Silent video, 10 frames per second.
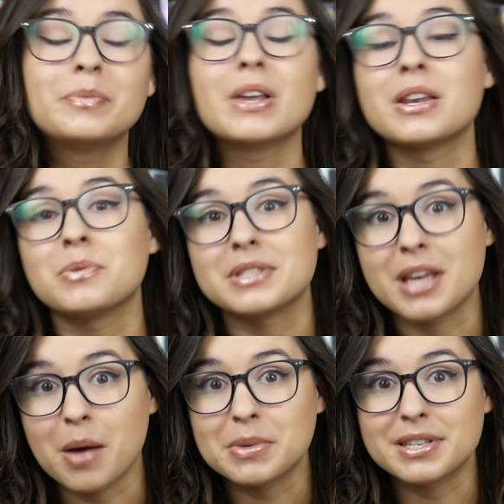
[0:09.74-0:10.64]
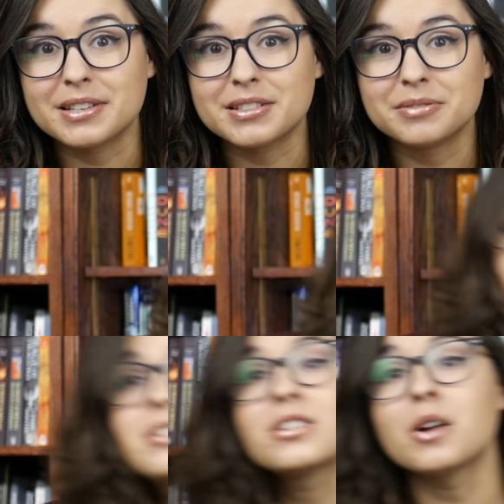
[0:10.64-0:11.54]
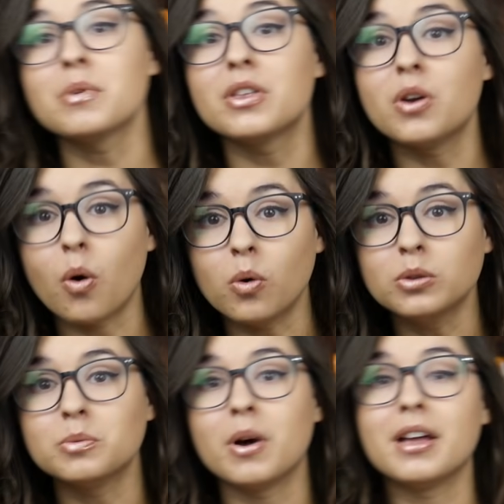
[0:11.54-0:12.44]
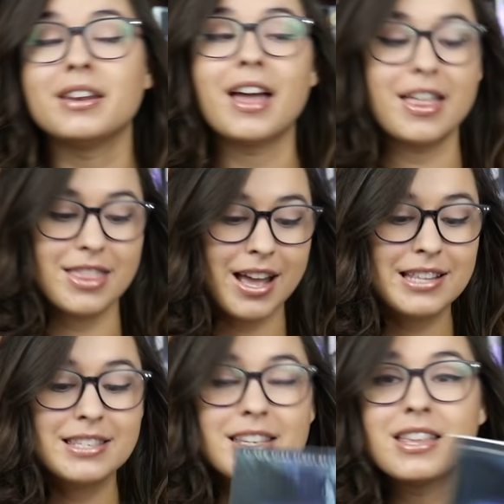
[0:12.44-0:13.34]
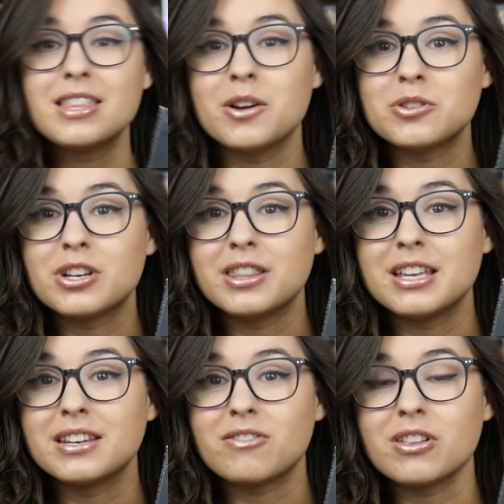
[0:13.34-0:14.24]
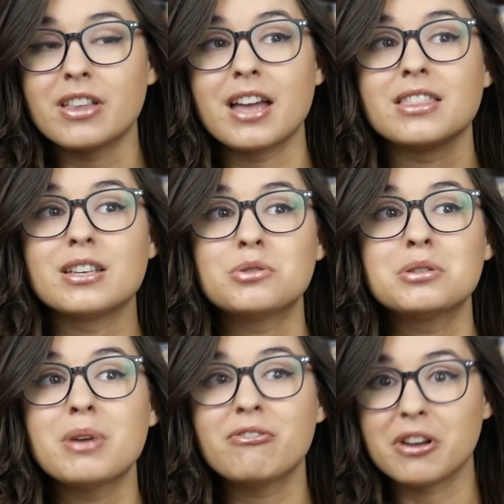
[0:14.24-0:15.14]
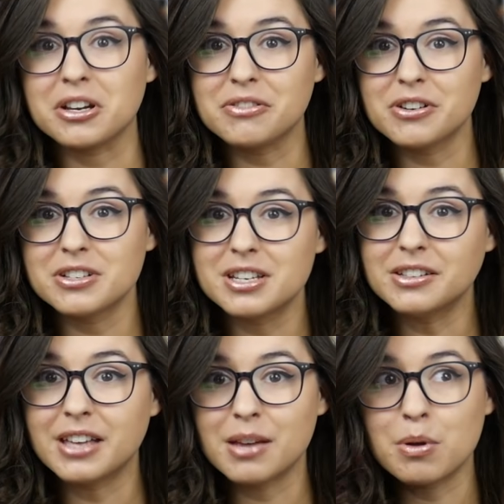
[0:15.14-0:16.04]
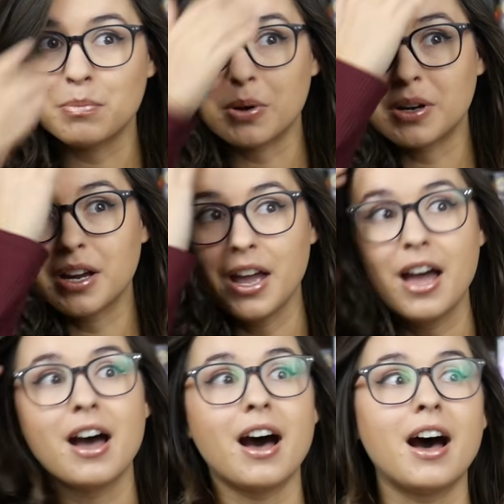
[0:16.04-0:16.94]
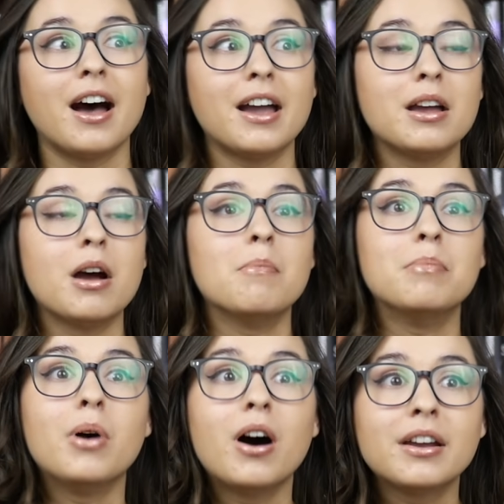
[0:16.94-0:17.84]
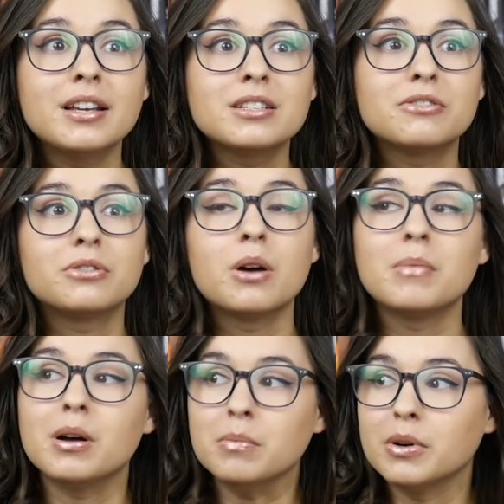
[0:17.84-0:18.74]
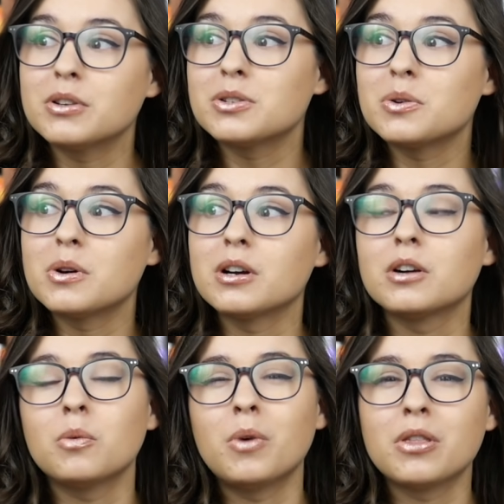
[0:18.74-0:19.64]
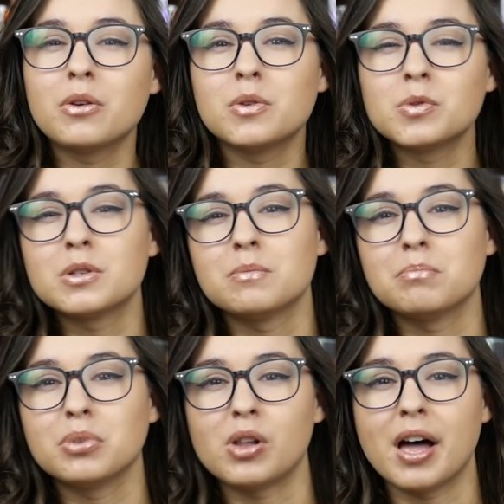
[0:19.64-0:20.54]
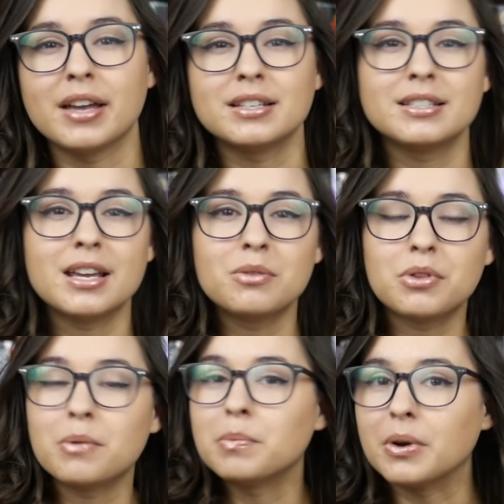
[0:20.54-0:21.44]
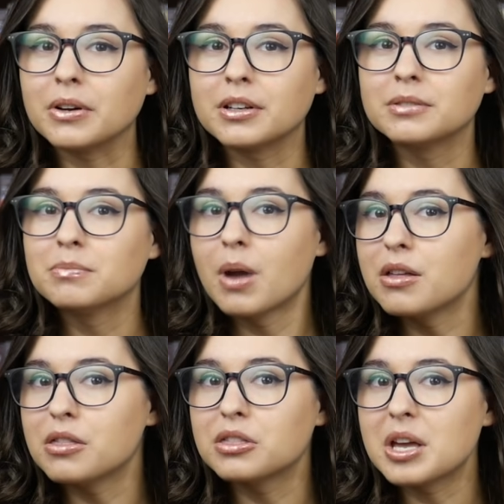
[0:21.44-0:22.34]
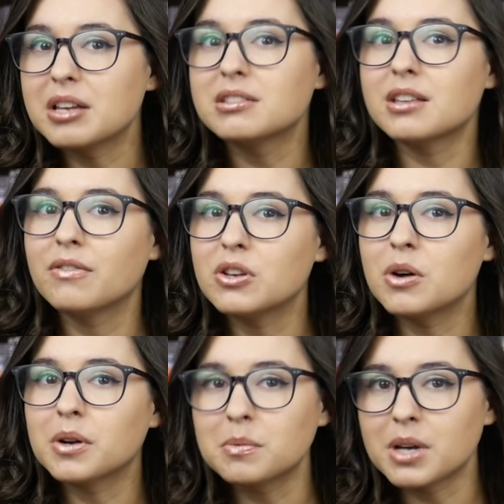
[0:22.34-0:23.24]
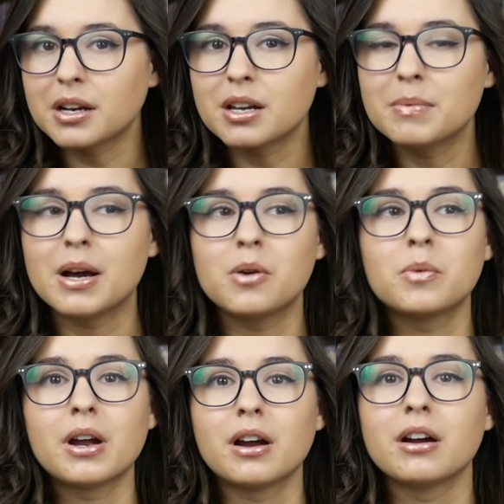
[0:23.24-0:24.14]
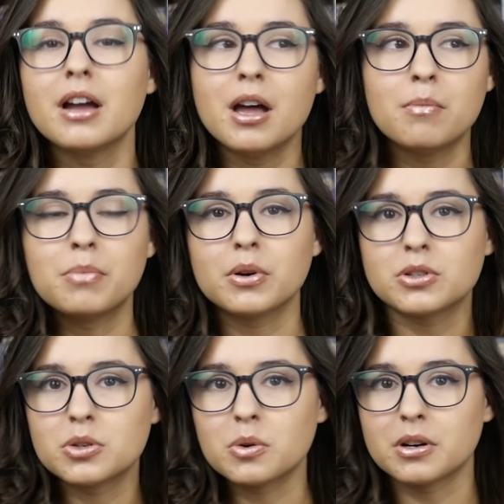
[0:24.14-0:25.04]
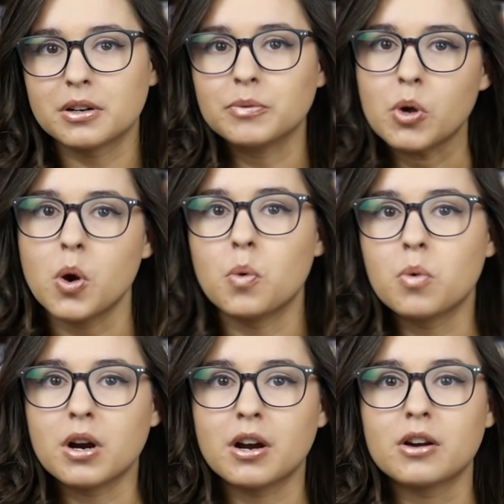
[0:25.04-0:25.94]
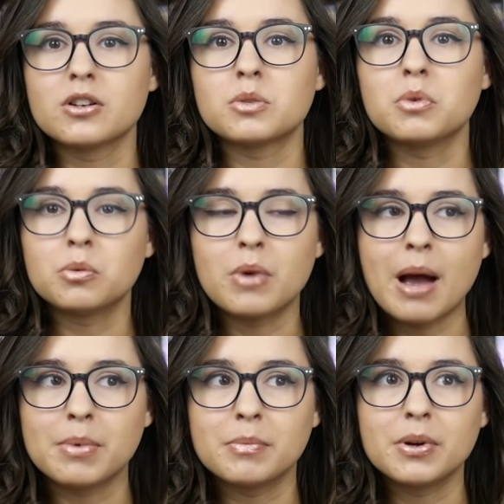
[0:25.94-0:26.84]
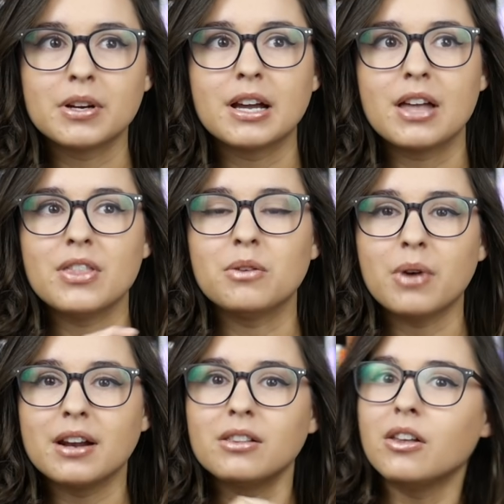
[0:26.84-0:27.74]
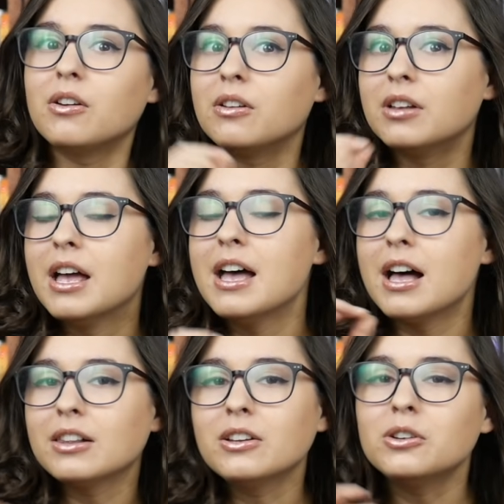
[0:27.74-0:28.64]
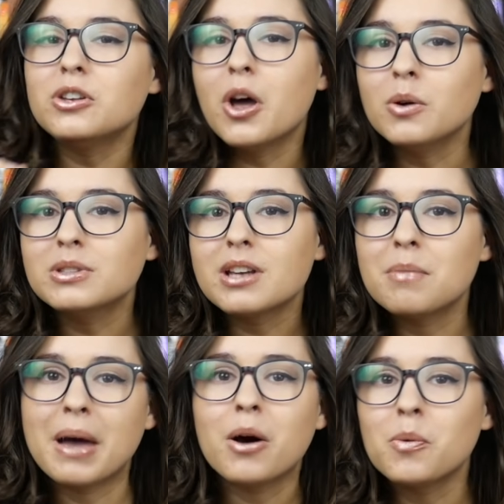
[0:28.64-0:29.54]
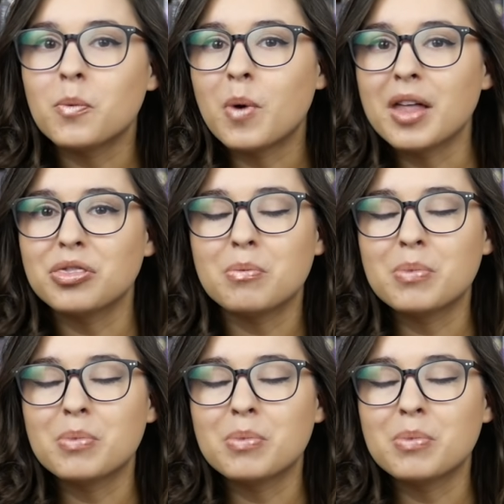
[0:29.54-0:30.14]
and it was the opposite. We're going to start with an old one, and that's The Ocean at the End of the Lane. This was my very first Neil Gaiman book. I bought it from a bookstore, one of those blind date with a book things, if you know what I'm talking about, where bookstore workers will wrap a book and then write a little note about what the